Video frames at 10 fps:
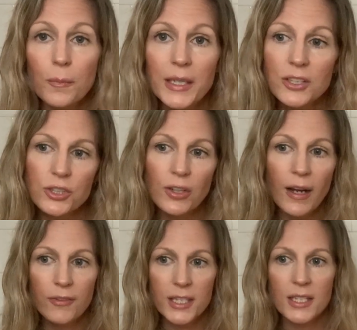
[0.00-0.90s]
make sure
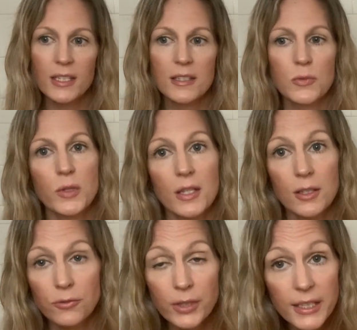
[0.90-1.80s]
everything is
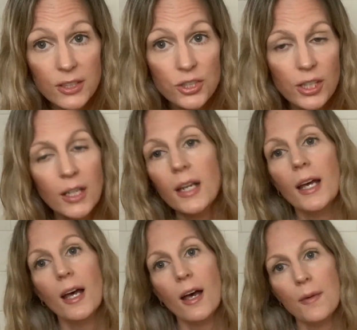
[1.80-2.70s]
within reach,
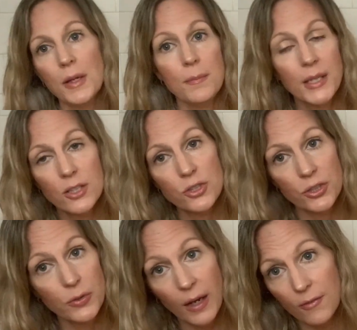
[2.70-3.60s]
and make sure
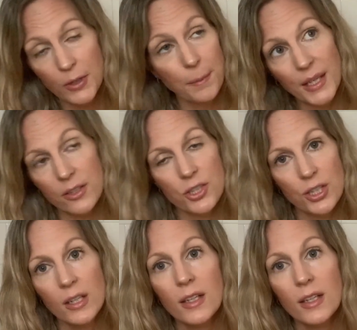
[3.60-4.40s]
you have your bench.